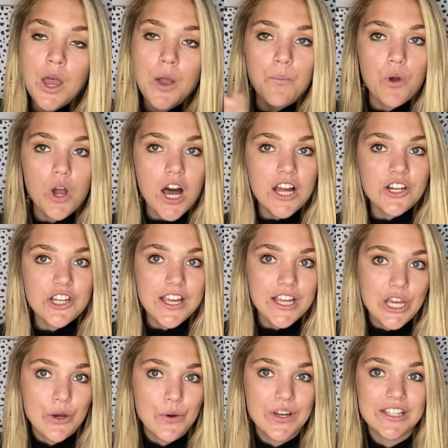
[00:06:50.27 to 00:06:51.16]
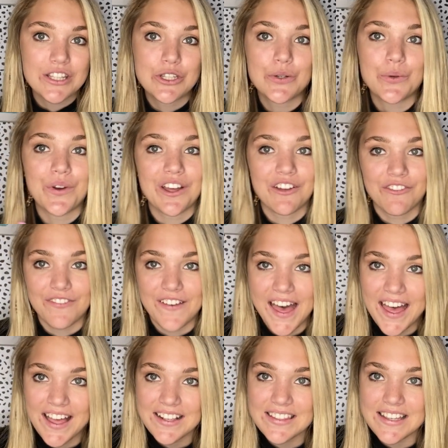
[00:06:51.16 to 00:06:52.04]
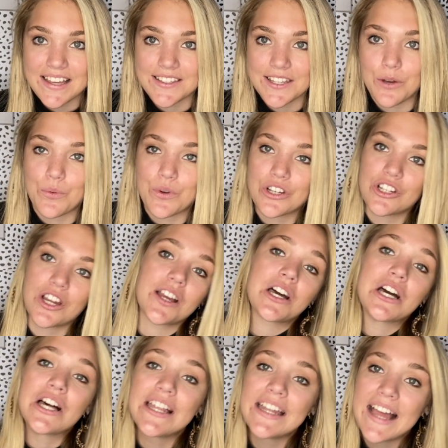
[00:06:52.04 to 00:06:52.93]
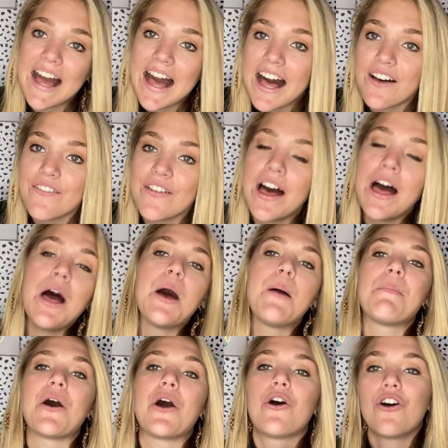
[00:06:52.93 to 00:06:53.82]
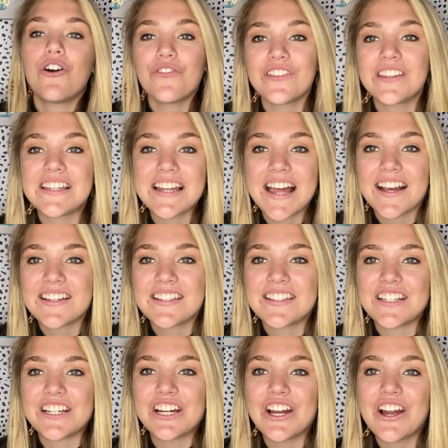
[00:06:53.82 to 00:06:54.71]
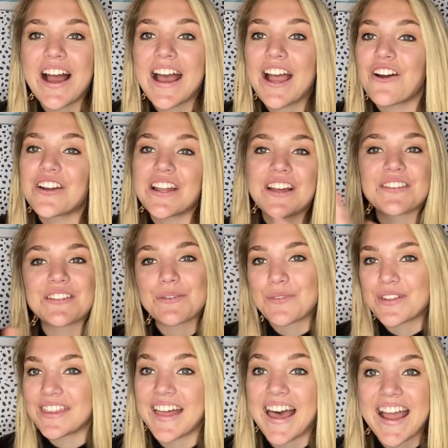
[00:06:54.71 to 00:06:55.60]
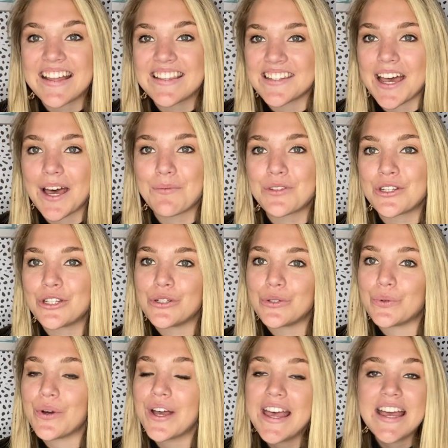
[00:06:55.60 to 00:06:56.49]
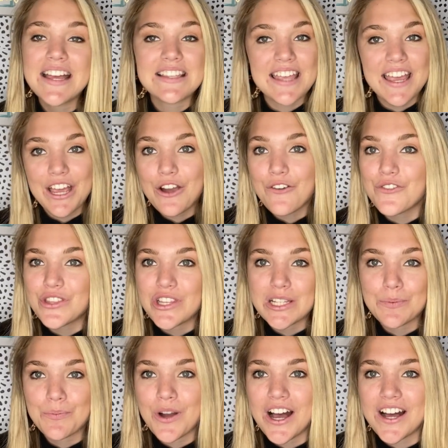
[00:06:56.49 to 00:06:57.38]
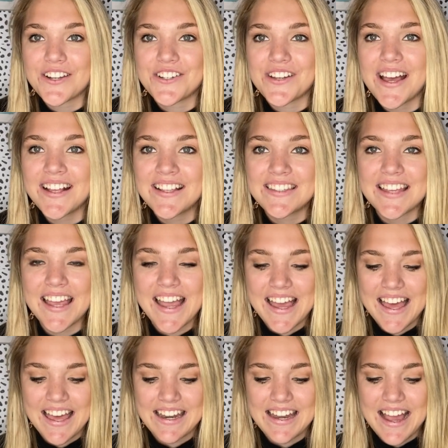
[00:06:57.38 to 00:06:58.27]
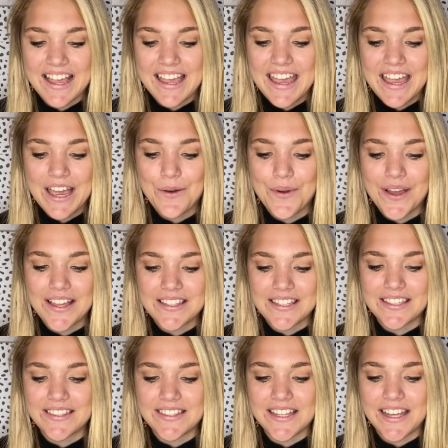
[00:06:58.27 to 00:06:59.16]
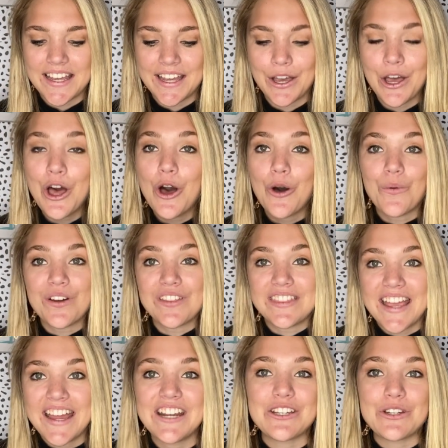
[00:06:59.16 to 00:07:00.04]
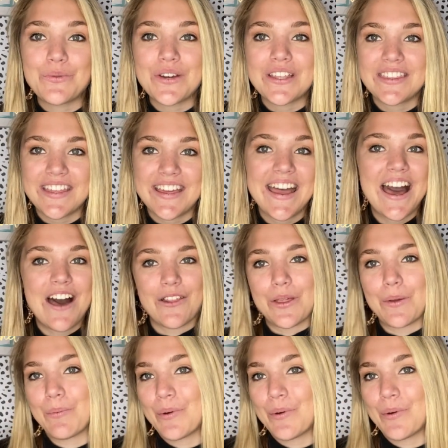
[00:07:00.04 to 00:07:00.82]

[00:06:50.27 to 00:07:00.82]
project go into effect as I wish I could have, but hopefully next year. I already have someone lined up to take over this project, and I can't wait to see what they do with it, how they